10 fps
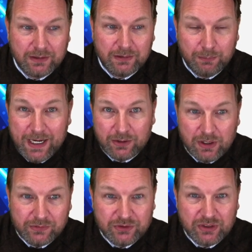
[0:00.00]

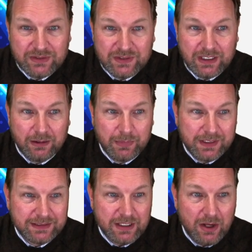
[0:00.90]
background, as you can see here, but
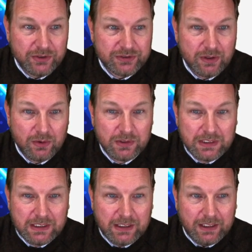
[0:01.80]
it's also
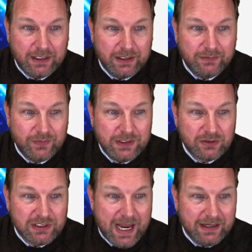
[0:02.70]

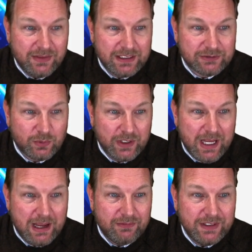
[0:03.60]
videos like this where you
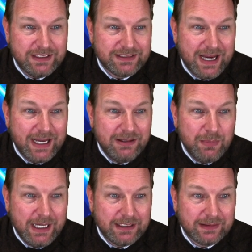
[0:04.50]
have these
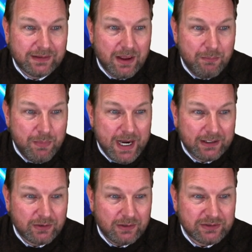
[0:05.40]
animated
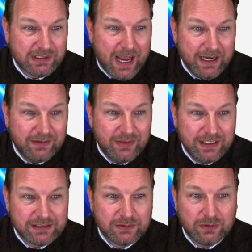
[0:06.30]
backgrounds like
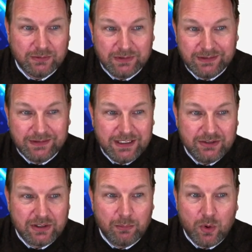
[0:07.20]
this.
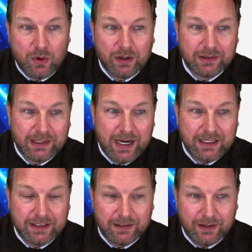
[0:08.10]
These are more
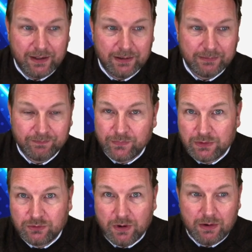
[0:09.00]
like
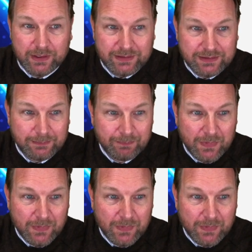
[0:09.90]
drawings,